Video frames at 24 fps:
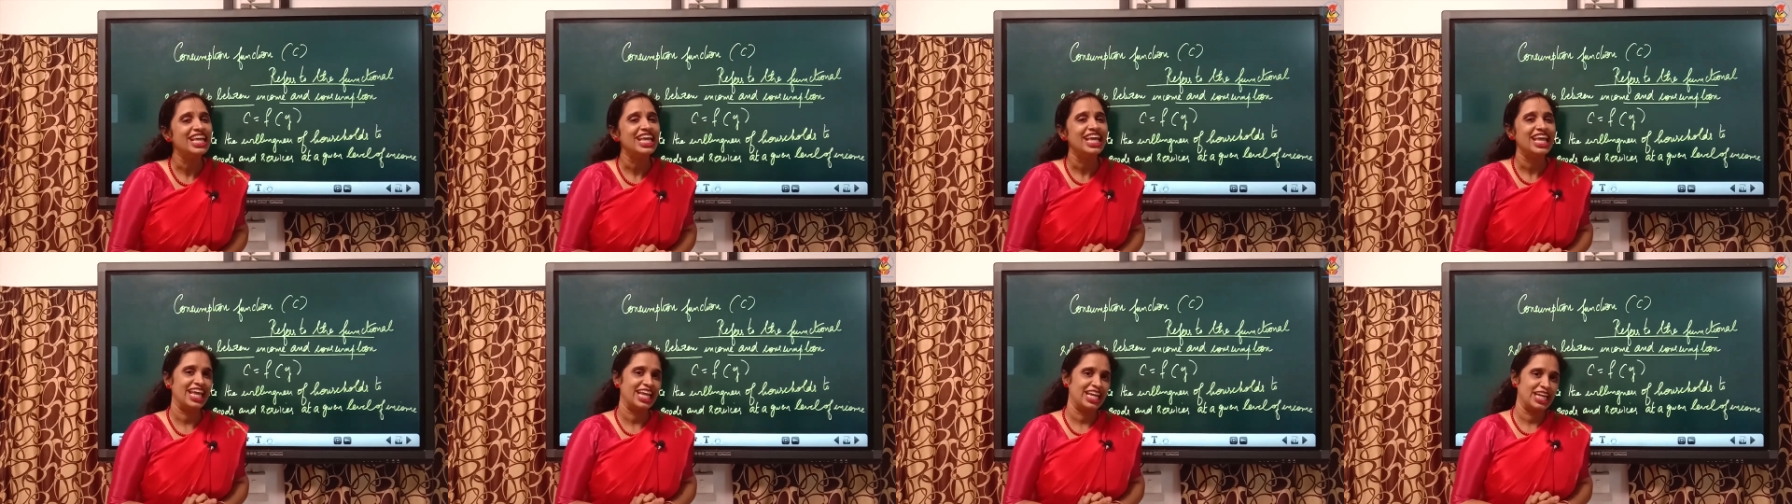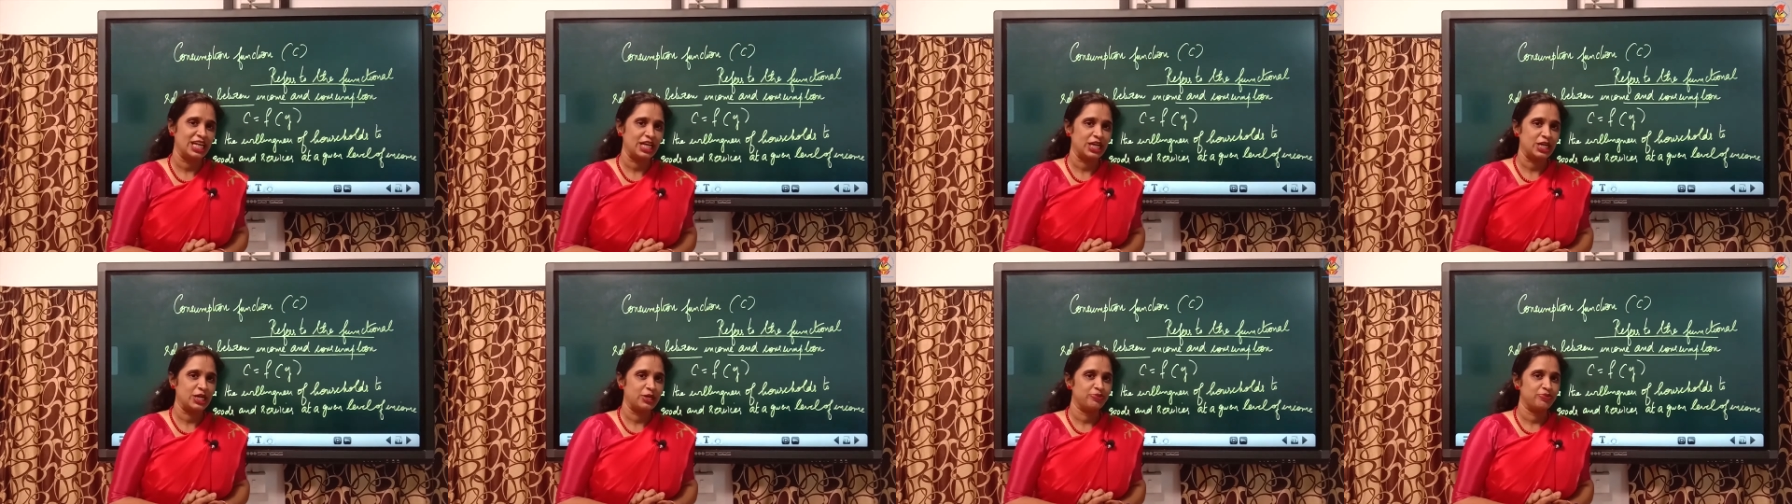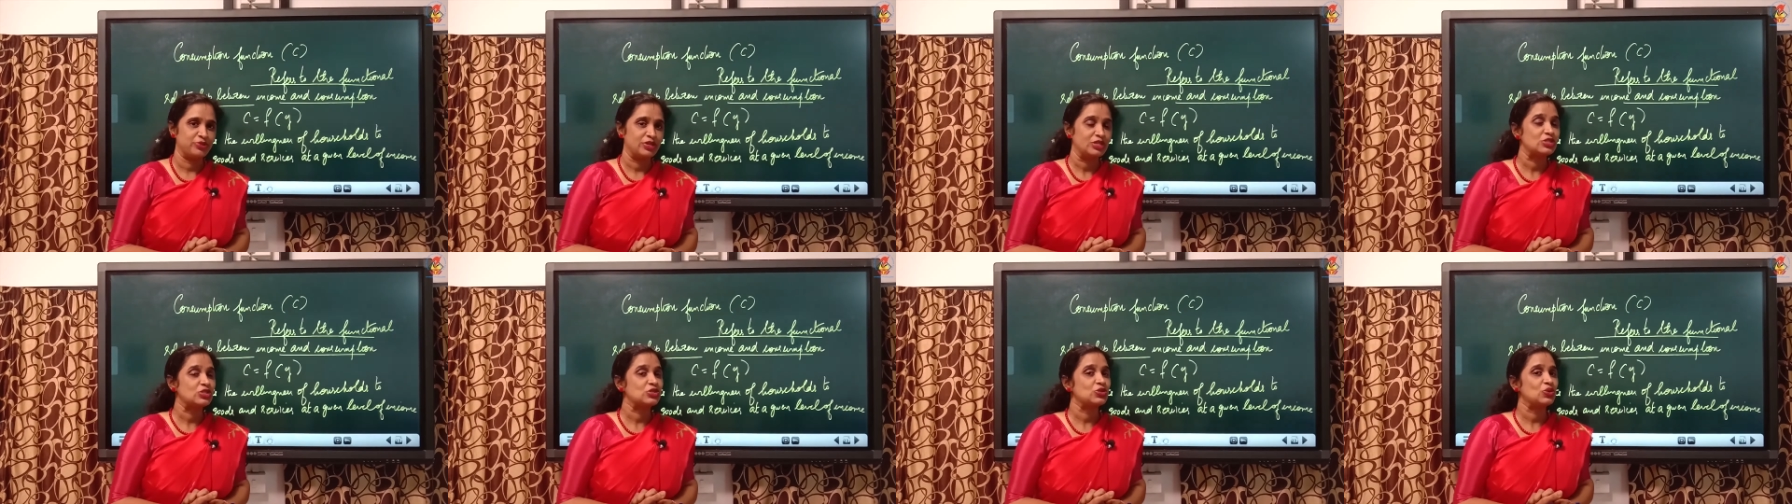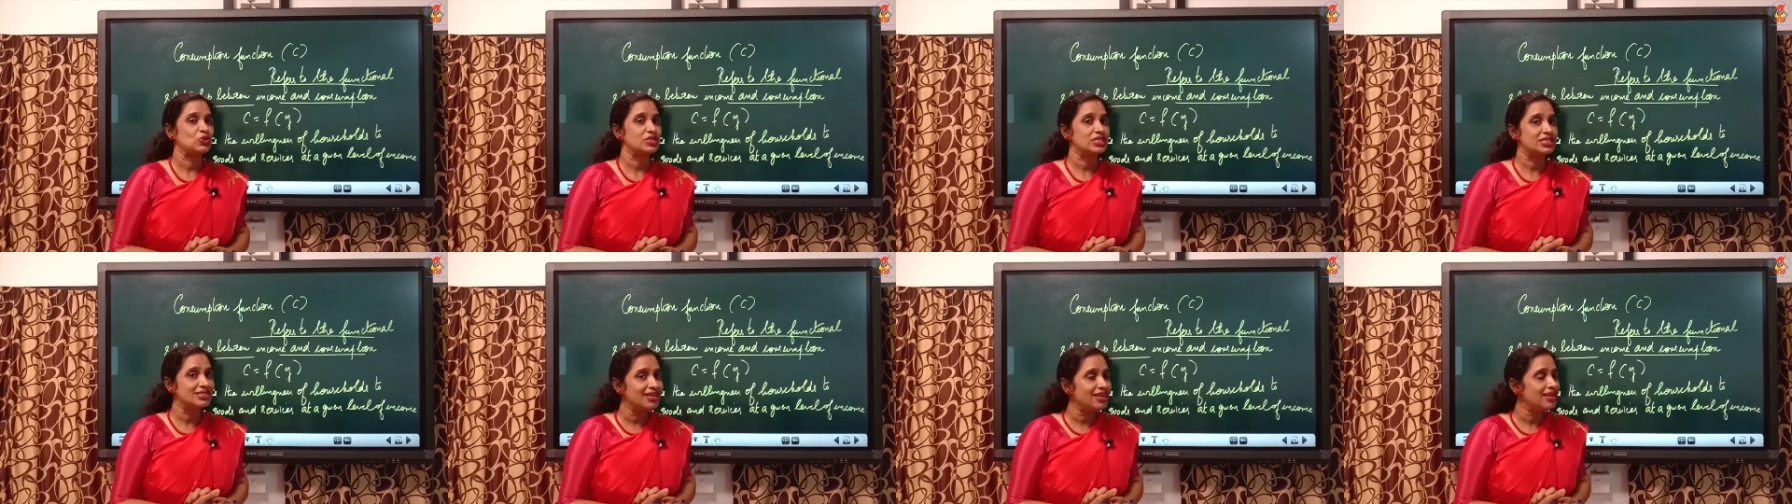income. So,
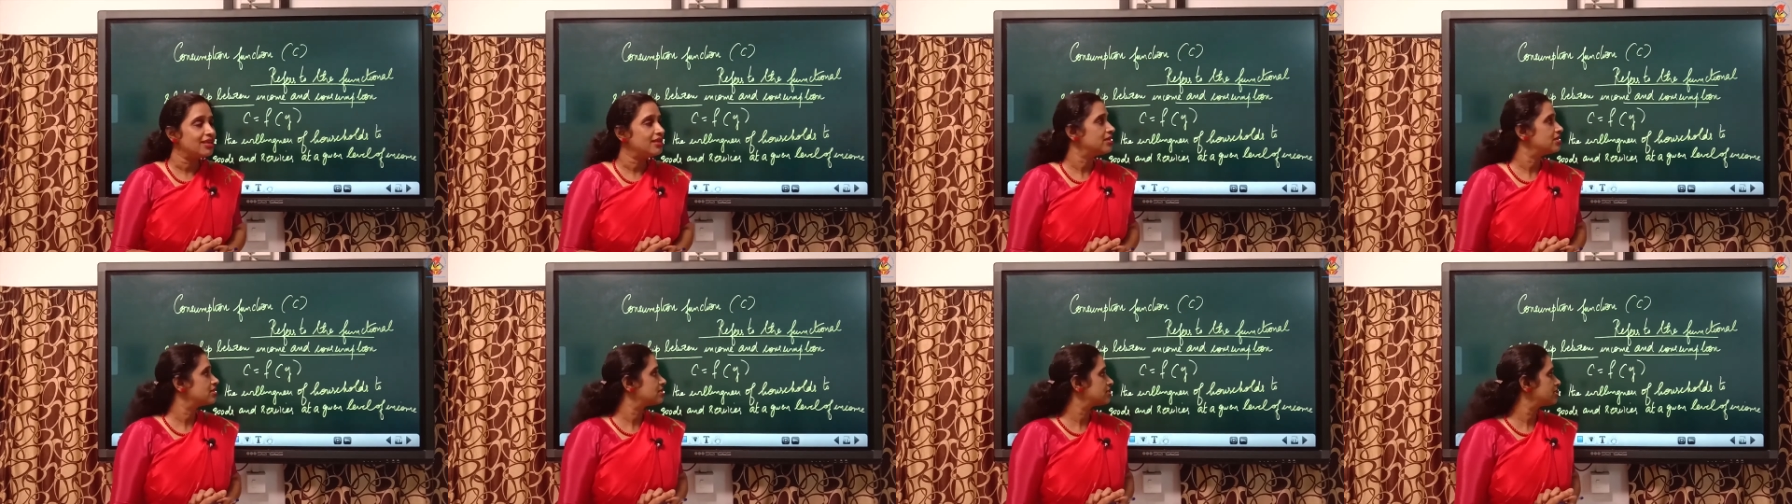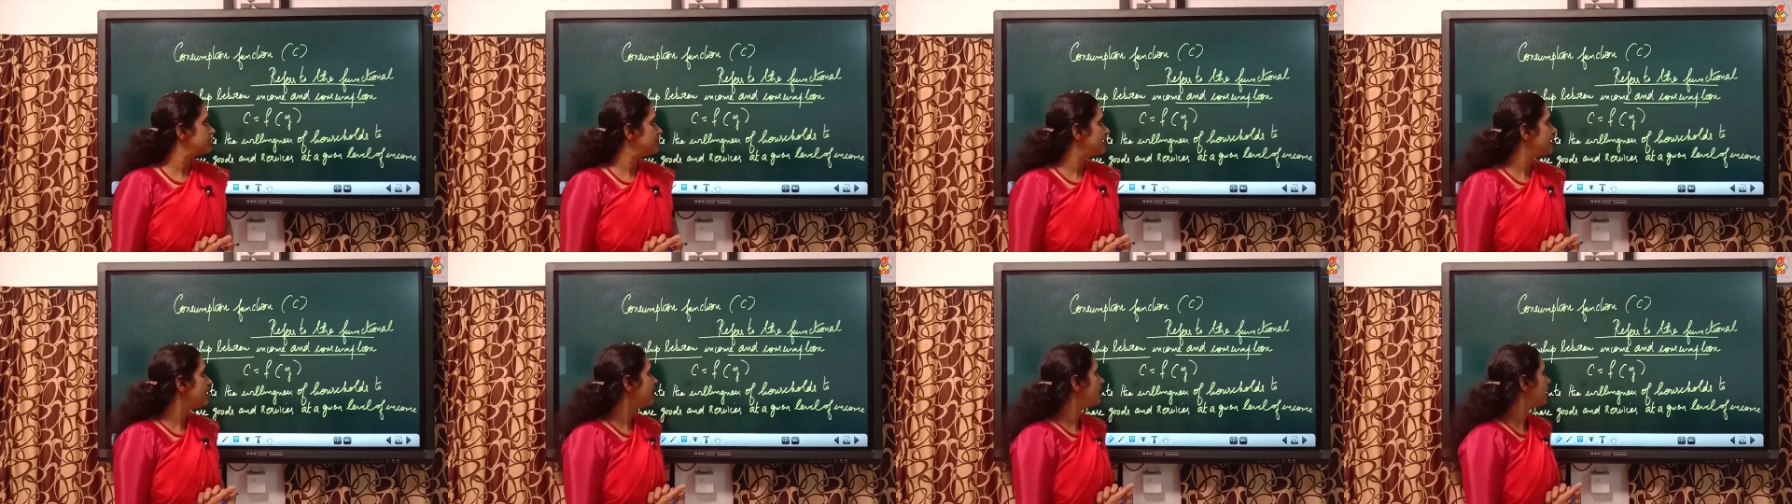C is the